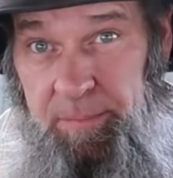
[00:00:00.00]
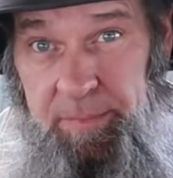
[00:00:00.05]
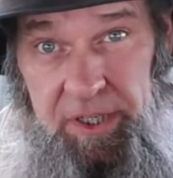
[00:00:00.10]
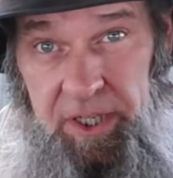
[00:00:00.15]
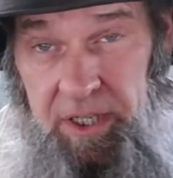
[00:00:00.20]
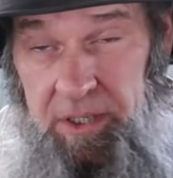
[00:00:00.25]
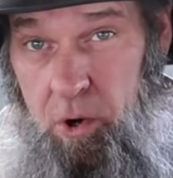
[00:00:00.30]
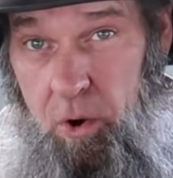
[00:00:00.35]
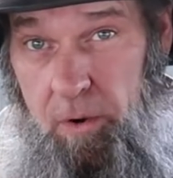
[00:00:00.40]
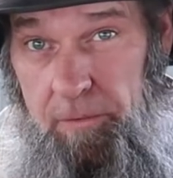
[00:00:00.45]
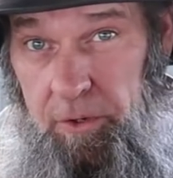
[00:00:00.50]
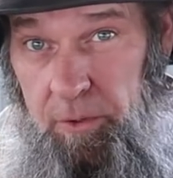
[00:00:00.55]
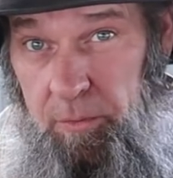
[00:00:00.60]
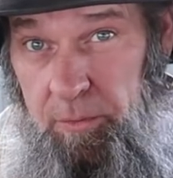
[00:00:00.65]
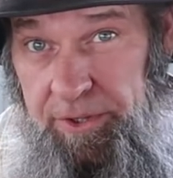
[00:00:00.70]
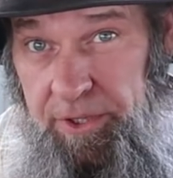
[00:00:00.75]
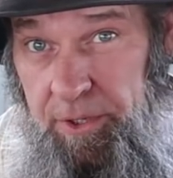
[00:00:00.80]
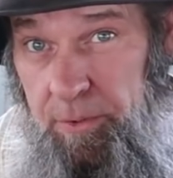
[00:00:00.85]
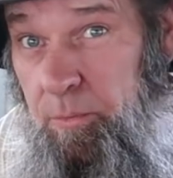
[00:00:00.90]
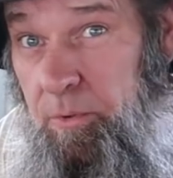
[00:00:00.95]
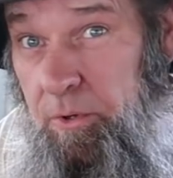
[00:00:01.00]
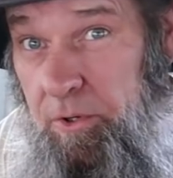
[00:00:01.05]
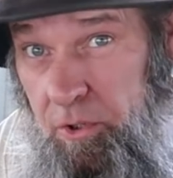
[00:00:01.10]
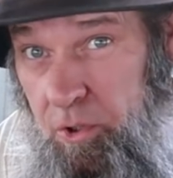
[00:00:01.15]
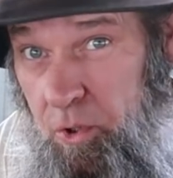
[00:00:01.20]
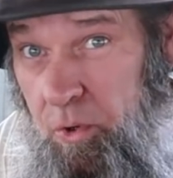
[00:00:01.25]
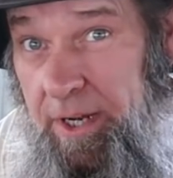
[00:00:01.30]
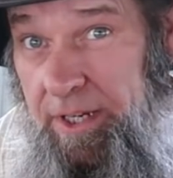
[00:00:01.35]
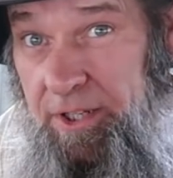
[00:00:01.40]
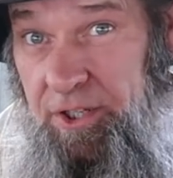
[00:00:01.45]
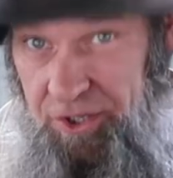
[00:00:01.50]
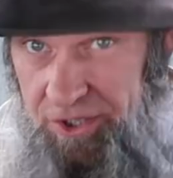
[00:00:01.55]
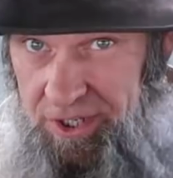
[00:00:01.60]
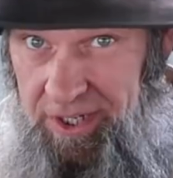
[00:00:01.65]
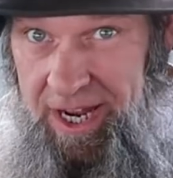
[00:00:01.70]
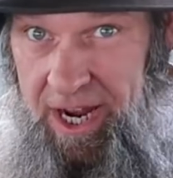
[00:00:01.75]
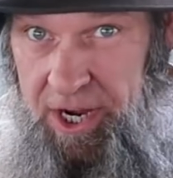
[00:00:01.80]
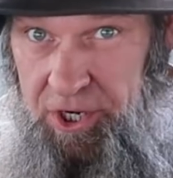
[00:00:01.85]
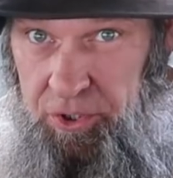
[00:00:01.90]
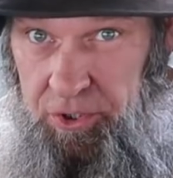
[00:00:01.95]
Let me go over it with you real quick, just
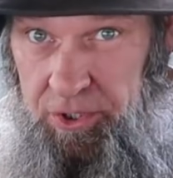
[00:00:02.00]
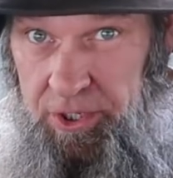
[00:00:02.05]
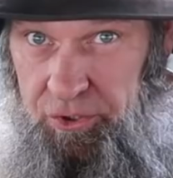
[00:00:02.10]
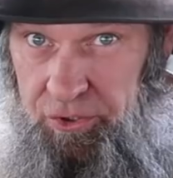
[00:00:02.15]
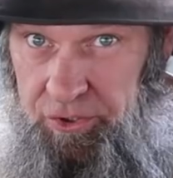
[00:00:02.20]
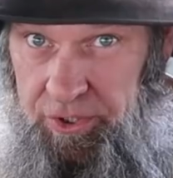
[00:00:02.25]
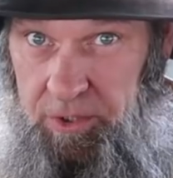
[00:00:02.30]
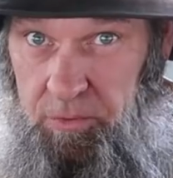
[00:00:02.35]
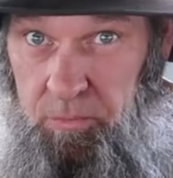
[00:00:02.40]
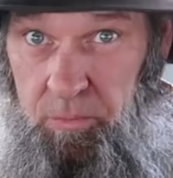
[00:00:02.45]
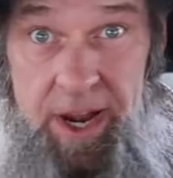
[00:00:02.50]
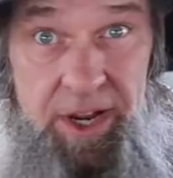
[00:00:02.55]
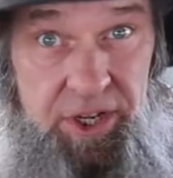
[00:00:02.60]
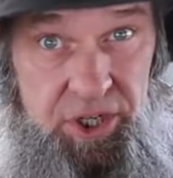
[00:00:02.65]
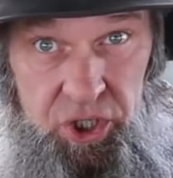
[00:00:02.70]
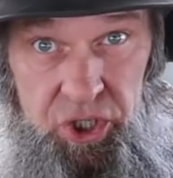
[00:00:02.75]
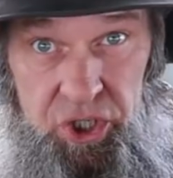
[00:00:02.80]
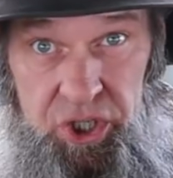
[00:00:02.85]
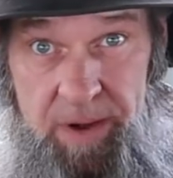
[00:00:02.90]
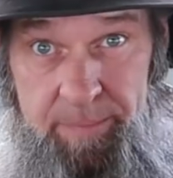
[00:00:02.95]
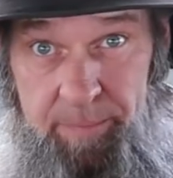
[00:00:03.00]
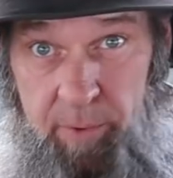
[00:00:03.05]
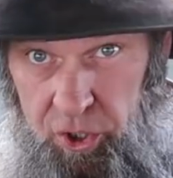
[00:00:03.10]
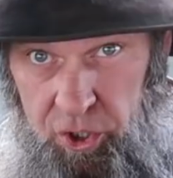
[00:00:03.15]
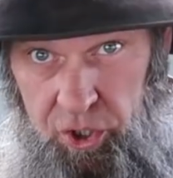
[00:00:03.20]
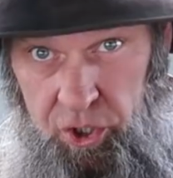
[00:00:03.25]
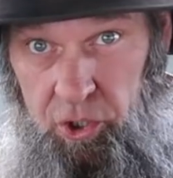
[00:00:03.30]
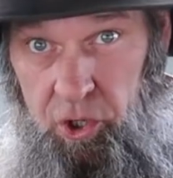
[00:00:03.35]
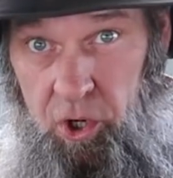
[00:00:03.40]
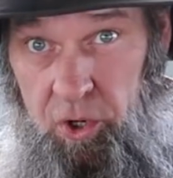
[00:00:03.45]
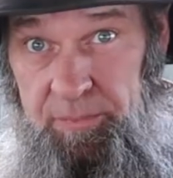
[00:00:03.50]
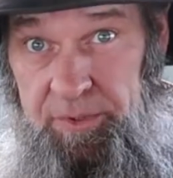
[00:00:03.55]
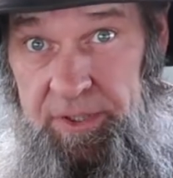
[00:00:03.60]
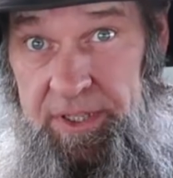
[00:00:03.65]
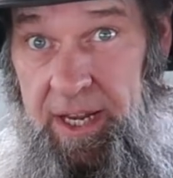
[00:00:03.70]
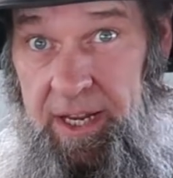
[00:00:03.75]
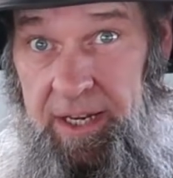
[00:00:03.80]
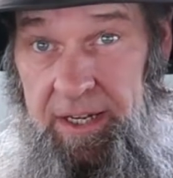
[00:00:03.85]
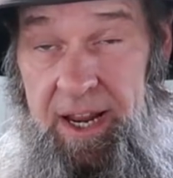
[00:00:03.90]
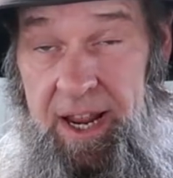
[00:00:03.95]
in case you're interested in raising sheep on your
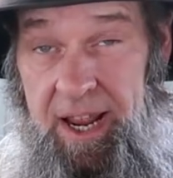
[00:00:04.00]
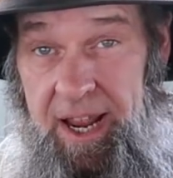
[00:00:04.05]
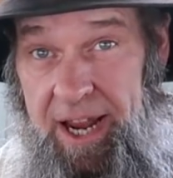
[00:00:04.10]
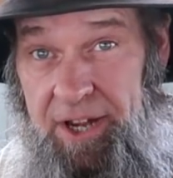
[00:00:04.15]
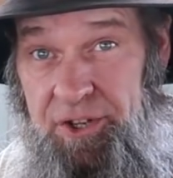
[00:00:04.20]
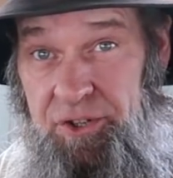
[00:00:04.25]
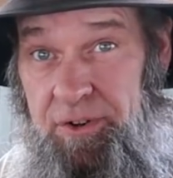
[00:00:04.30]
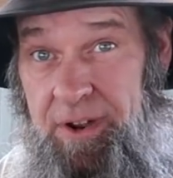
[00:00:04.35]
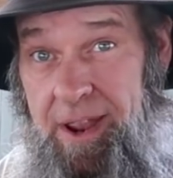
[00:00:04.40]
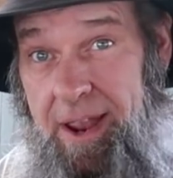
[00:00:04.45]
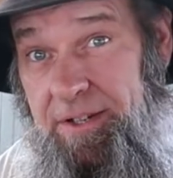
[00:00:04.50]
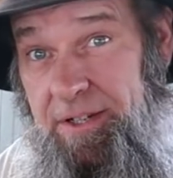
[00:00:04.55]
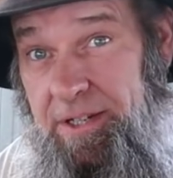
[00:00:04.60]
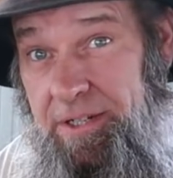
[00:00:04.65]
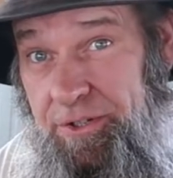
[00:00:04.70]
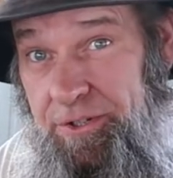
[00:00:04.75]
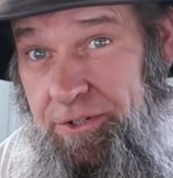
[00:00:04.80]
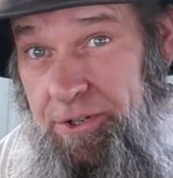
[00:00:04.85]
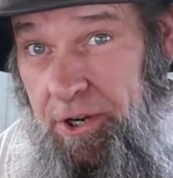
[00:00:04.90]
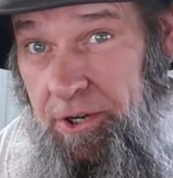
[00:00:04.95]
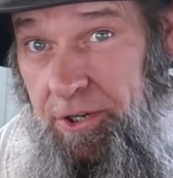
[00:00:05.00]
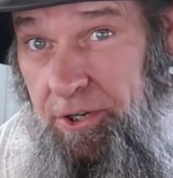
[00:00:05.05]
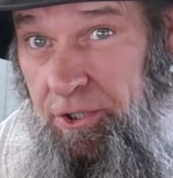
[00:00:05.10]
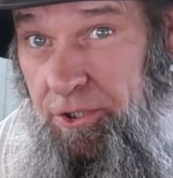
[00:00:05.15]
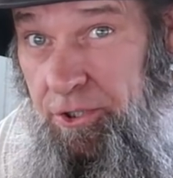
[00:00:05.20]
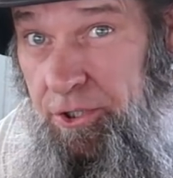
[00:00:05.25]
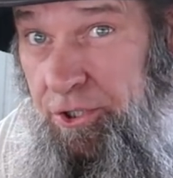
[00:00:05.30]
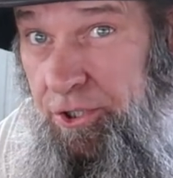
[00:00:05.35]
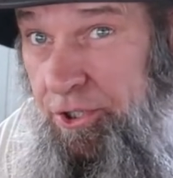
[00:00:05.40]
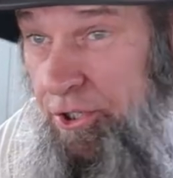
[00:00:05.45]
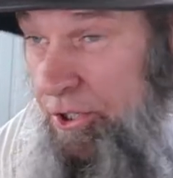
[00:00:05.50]
homestead as you guys get started on your